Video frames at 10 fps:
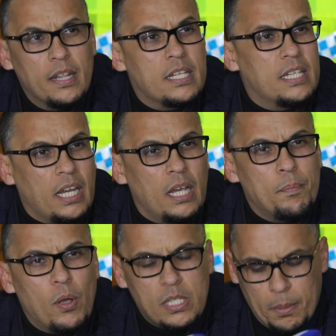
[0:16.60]
The
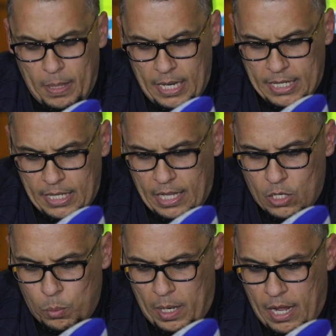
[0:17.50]
second possibility
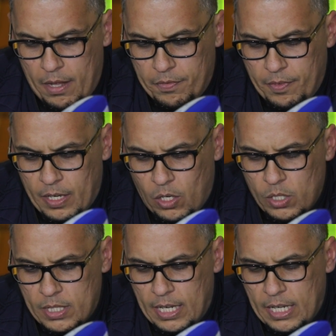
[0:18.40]
that we have and
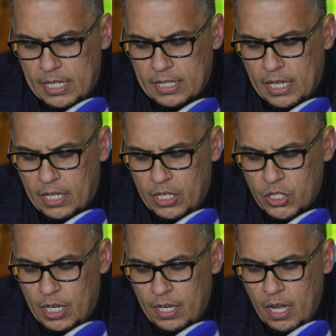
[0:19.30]
considered is the
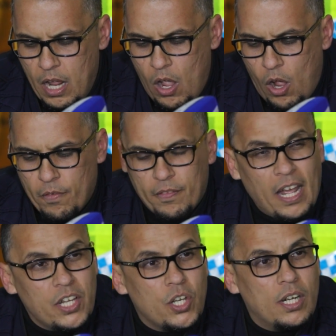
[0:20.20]
ignition of
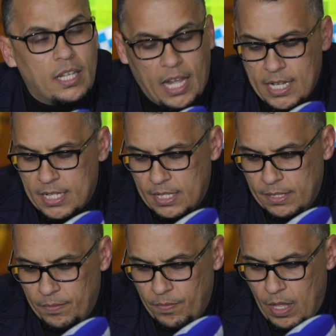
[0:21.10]
natural
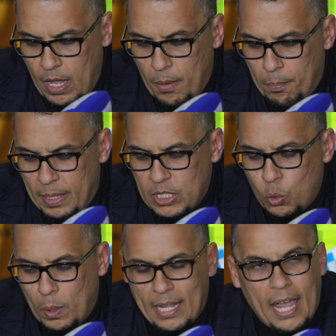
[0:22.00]
gas
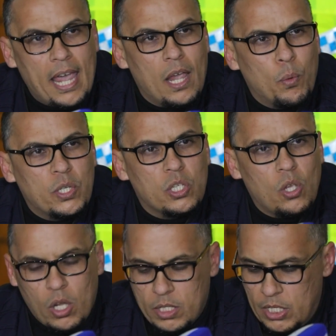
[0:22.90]
mixed with air, which
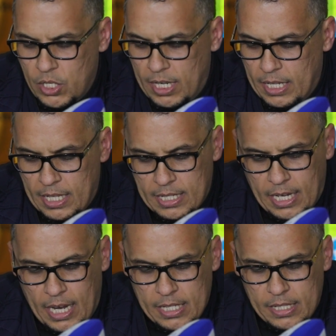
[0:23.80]
is oxygen in this
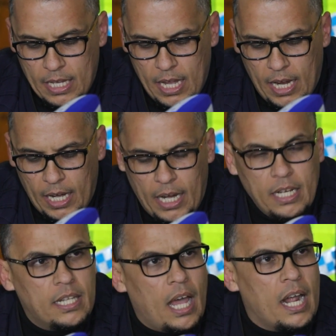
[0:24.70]
case,
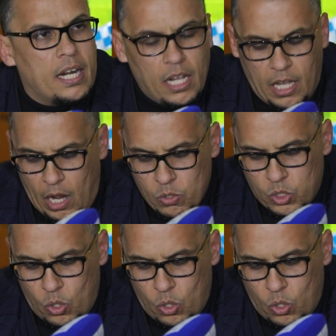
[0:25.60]
in the underground